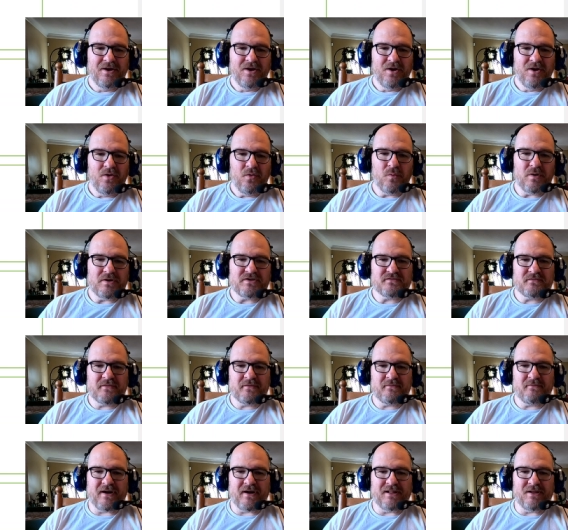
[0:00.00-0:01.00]
Which of the
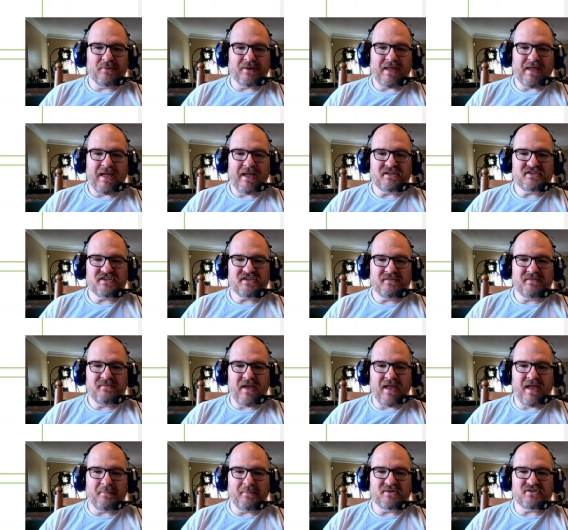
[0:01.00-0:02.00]
following HF
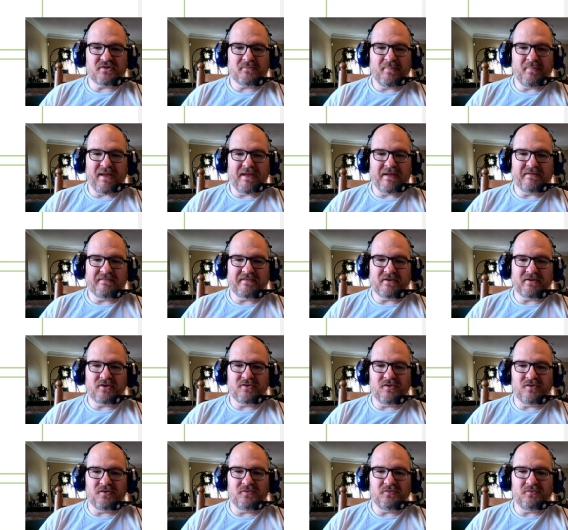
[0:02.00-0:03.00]
amateur bands
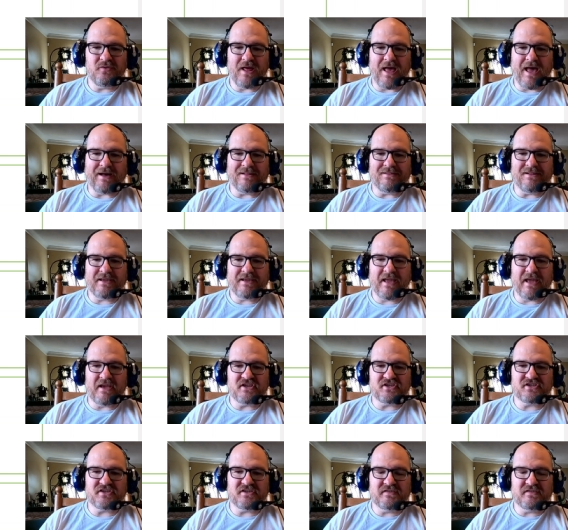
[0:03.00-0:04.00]
include
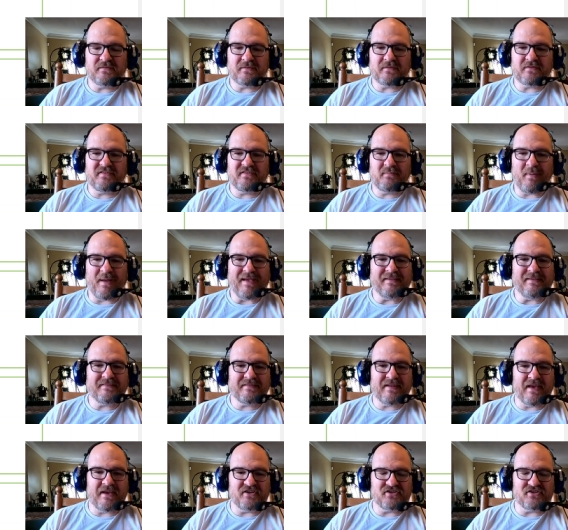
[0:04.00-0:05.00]
allocations for space
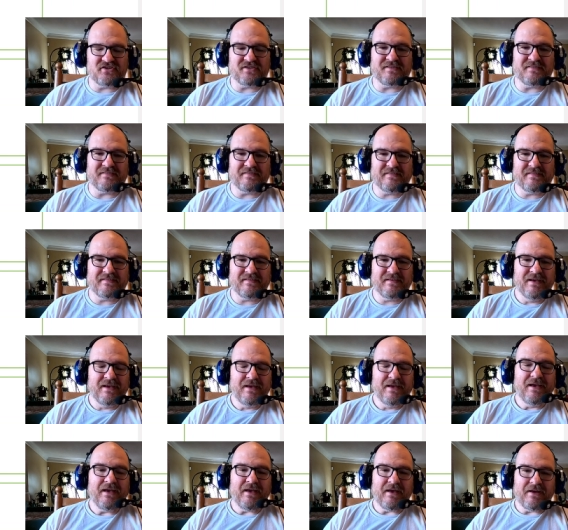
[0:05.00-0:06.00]
stations?
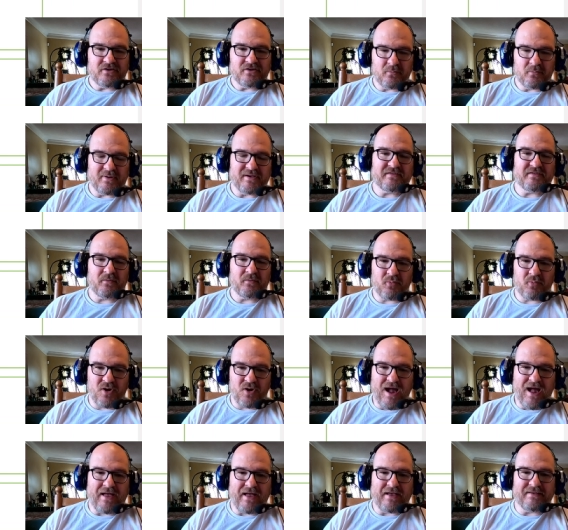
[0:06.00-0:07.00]
And you'll be
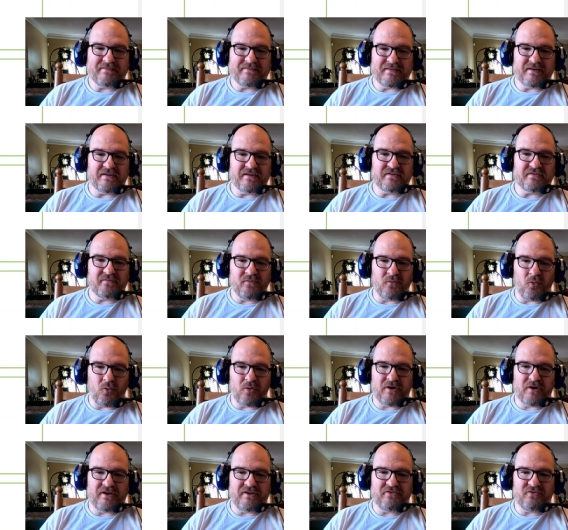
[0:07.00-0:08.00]
surprised that it's
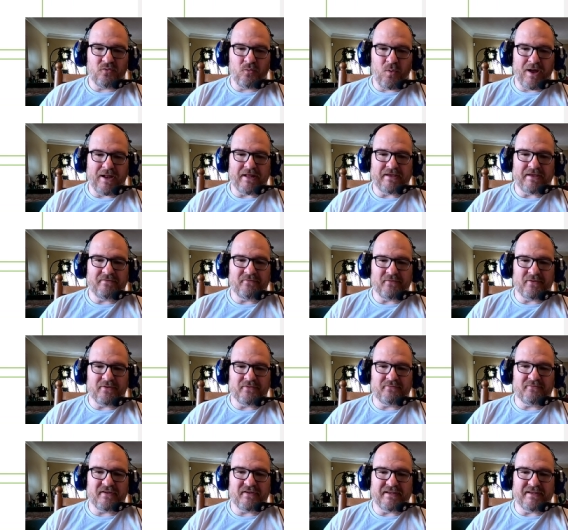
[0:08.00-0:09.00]
40, 20,
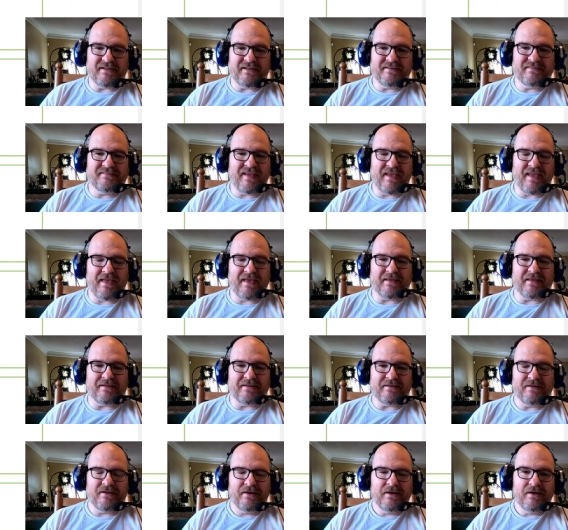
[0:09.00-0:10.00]
15, and 10.
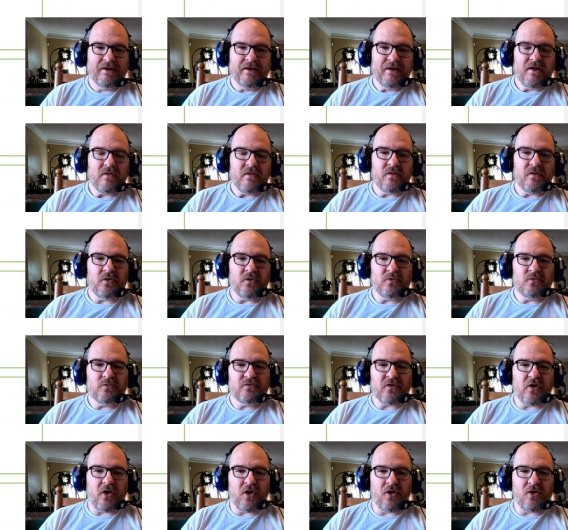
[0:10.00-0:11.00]
Those
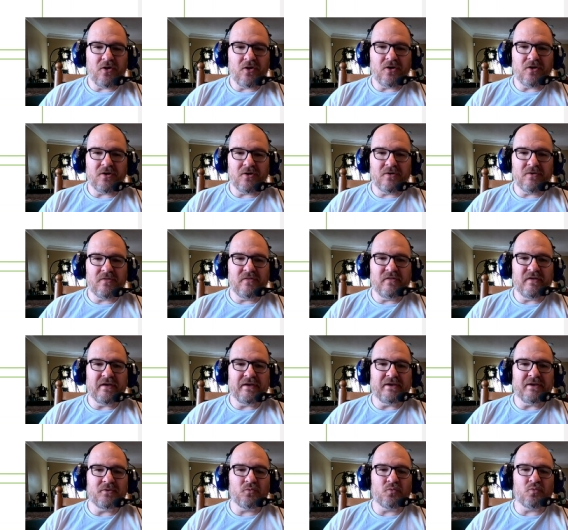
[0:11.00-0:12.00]
are
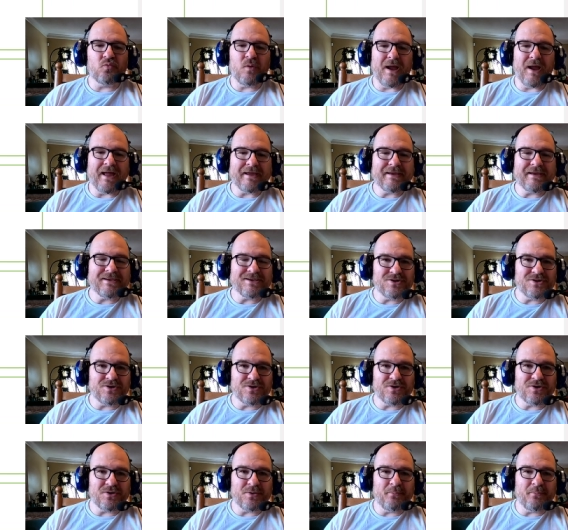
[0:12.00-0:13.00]
the
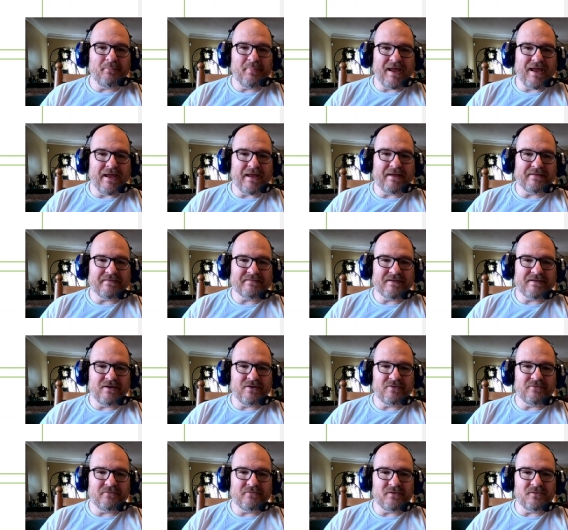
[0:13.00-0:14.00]
regular bands.
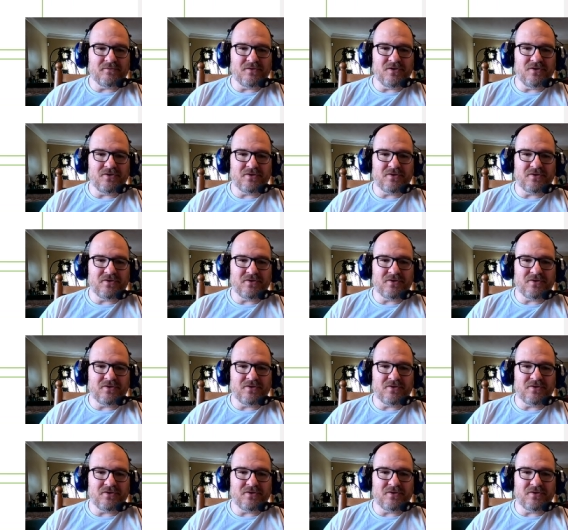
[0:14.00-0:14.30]
Now, if you look